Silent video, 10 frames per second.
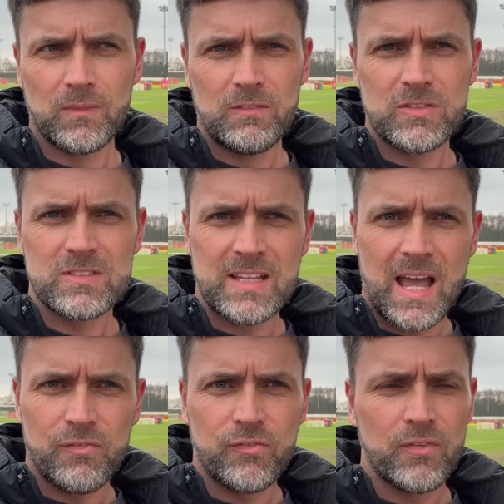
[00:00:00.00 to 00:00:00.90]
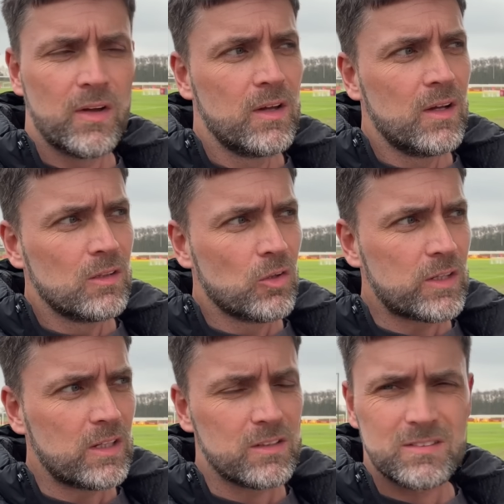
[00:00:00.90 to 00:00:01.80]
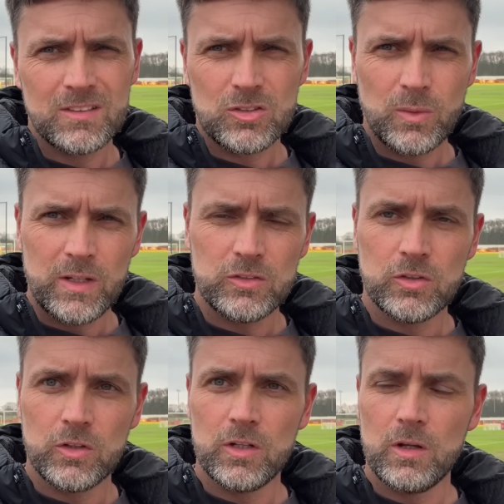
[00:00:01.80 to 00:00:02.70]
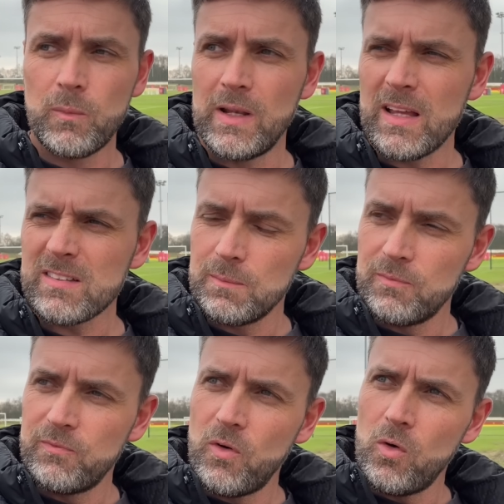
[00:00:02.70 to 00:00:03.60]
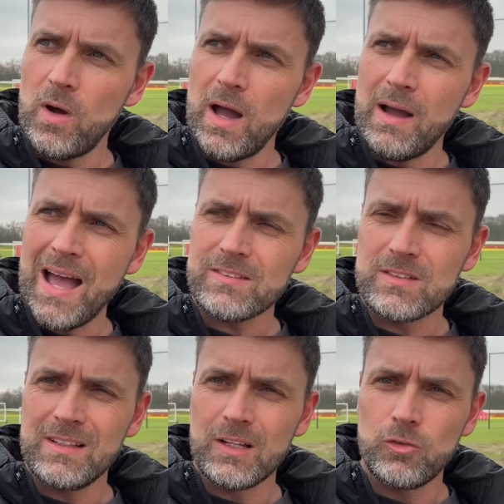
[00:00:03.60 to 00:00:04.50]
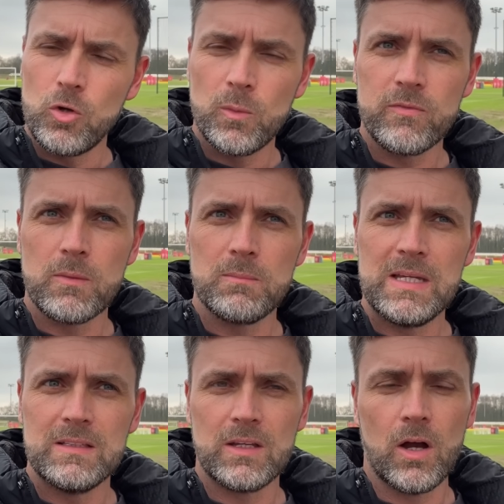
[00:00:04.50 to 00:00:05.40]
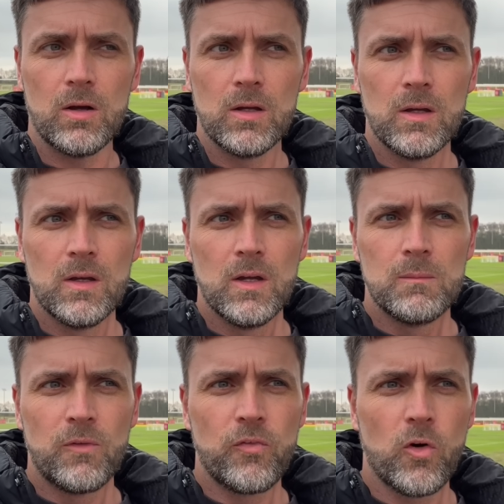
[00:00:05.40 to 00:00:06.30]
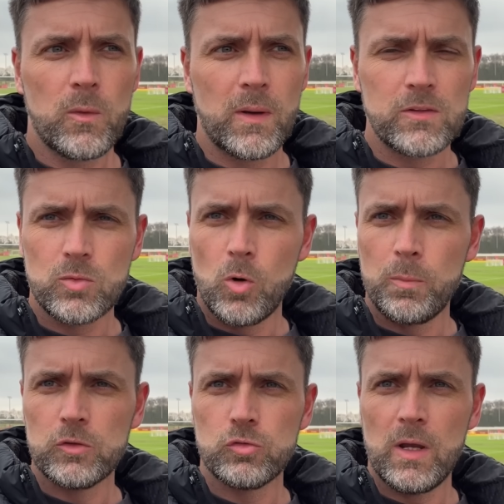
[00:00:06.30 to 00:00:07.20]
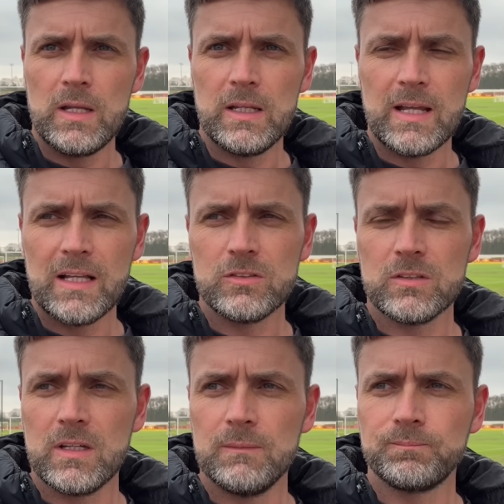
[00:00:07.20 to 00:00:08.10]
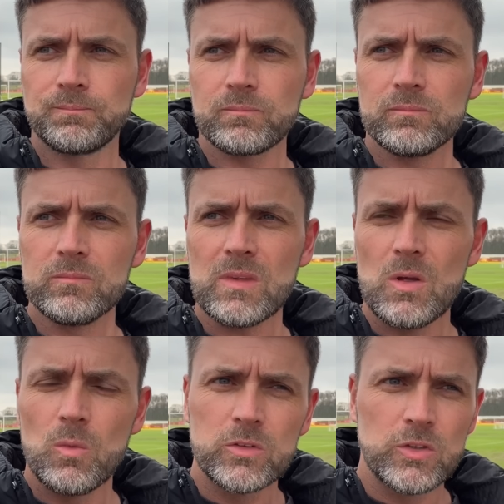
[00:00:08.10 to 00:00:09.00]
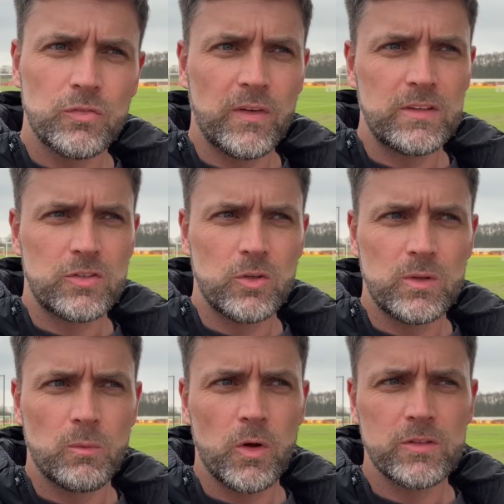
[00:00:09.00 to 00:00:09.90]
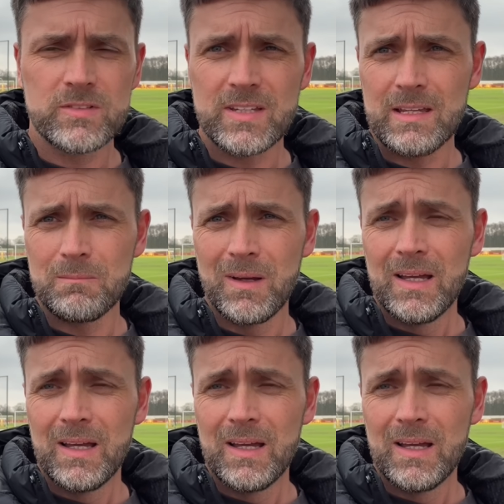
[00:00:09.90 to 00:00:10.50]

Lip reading: Even staff looking at the situation, and when asked in a group with the media before we went to open training, actually, what do you think to the worst team?